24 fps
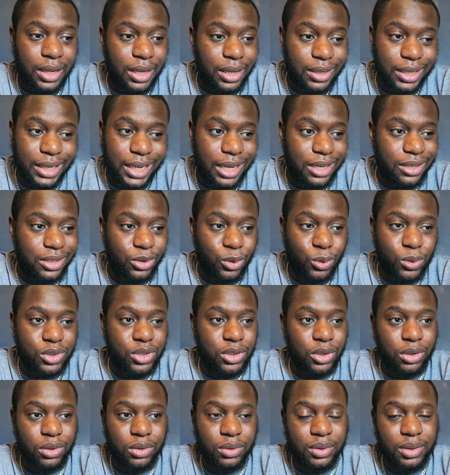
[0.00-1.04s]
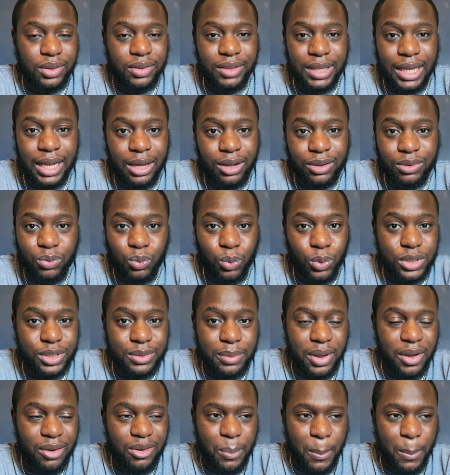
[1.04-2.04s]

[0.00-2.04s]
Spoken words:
Again, also, that was